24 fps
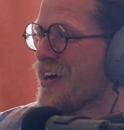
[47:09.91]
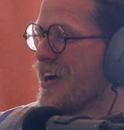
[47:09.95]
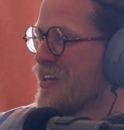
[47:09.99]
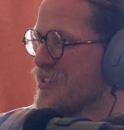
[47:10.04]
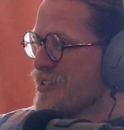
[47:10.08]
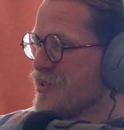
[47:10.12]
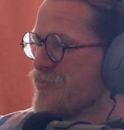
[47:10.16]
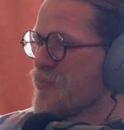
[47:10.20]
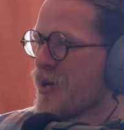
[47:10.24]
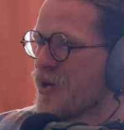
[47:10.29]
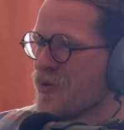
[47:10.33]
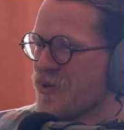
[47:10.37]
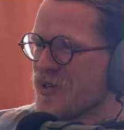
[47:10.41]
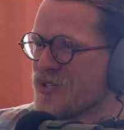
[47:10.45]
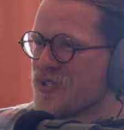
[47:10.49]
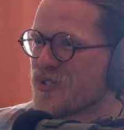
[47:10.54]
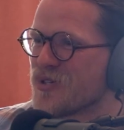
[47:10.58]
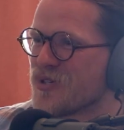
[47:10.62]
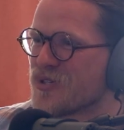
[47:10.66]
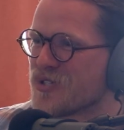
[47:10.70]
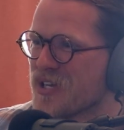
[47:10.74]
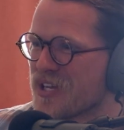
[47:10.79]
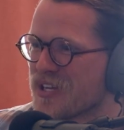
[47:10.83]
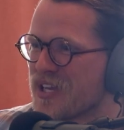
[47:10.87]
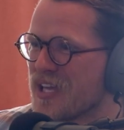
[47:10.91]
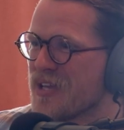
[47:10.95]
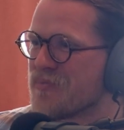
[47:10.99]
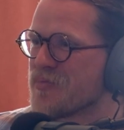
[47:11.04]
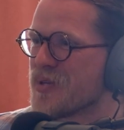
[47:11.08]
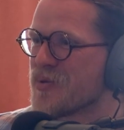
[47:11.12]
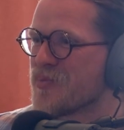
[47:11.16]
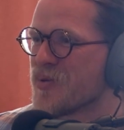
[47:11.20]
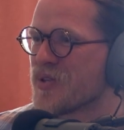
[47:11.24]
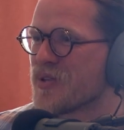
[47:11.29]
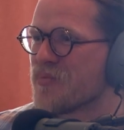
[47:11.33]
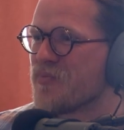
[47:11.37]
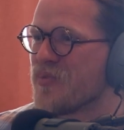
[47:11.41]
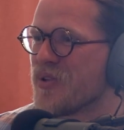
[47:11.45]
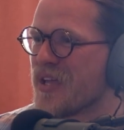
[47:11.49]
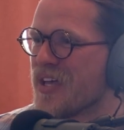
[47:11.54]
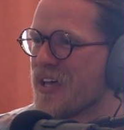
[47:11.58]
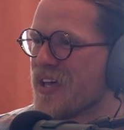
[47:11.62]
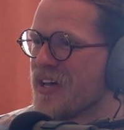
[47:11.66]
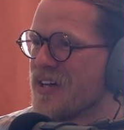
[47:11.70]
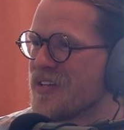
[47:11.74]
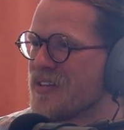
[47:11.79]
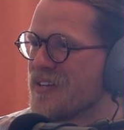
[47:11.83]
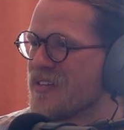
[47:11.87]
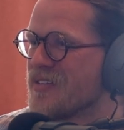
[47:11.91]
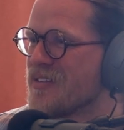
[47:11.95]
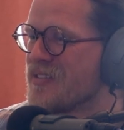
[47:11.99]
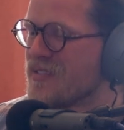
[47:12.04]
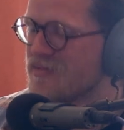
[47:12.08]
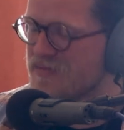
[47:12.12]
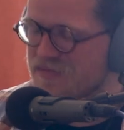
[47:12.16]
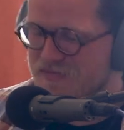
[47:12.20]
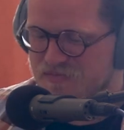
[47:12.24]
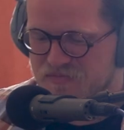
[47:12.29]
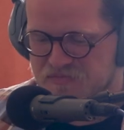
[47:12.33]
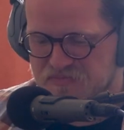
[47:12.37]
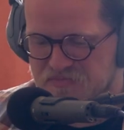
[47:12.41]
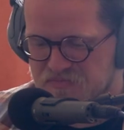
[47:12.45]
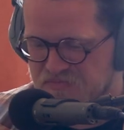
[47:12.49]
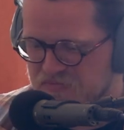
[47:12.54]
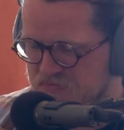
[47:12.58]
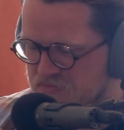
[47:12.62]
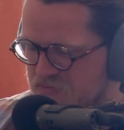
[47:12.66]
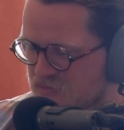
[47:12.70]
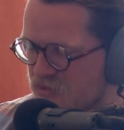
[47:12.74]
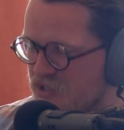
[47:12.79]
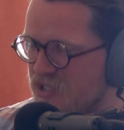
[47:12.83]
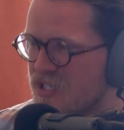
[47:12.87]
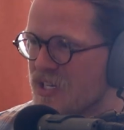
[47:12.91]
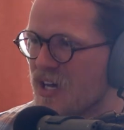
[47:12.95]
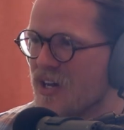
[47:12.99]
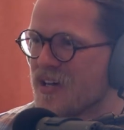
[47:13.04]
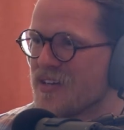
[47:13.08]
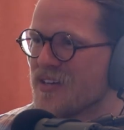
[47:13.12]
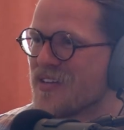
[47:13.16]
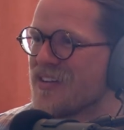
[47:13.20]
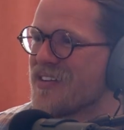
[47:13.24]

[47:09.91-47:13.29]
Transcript: I did my research. I came in with a plan. Done.